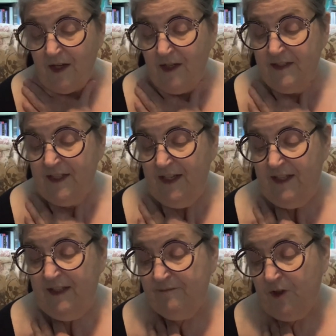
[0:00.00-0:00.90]
Sat
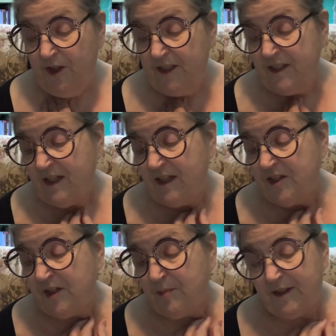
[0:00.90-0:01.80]
in on a
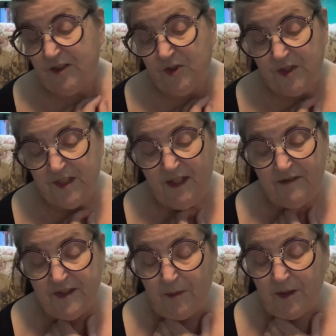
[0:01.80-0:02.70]
discussion about the choice to have
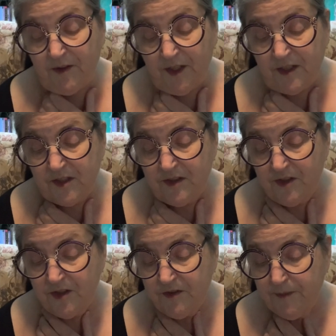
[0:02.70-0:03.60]
stomach reduction
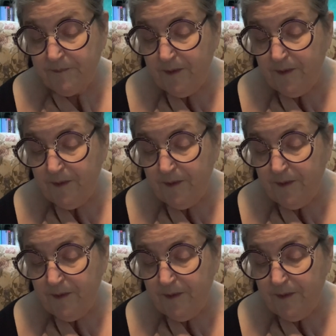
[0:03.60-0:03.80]
surgery.